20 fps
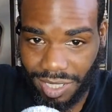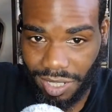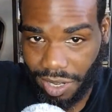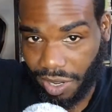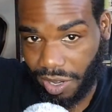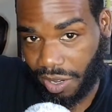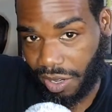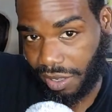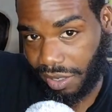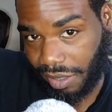
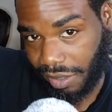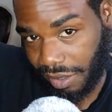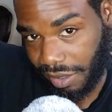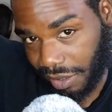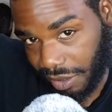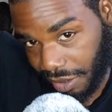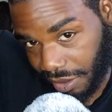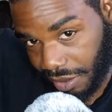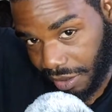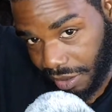hair,
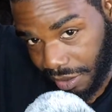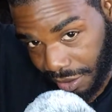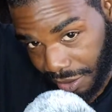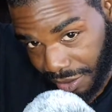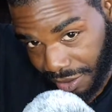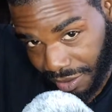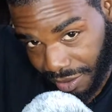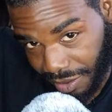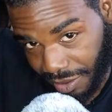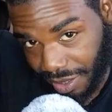
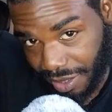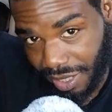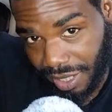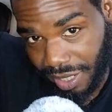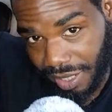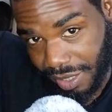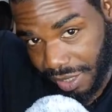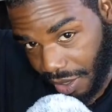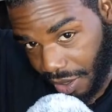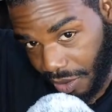
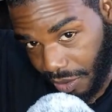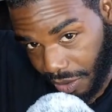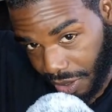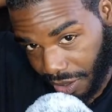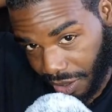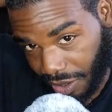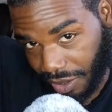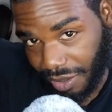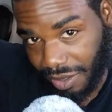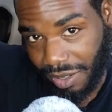his own
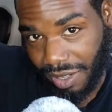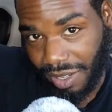hair.